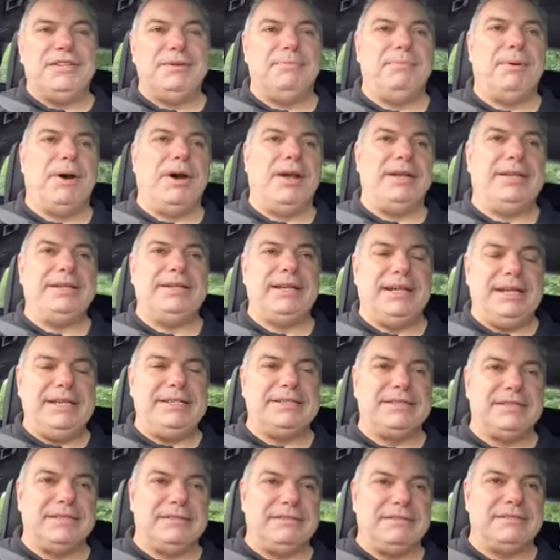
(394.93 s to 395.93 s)
to buy a
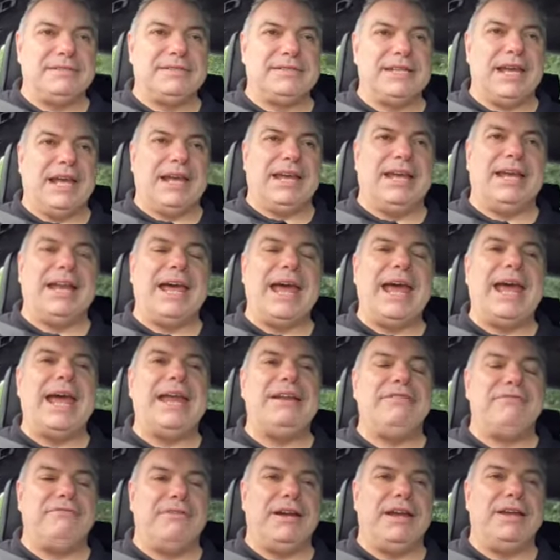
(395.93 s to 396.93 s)
decent
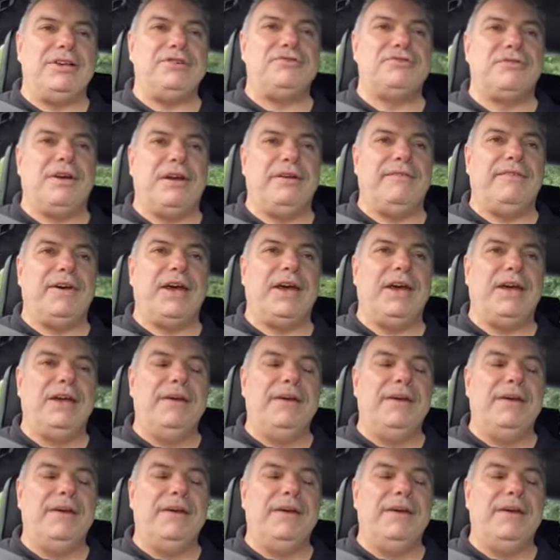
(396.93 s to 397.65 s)
second-hand Range Rover,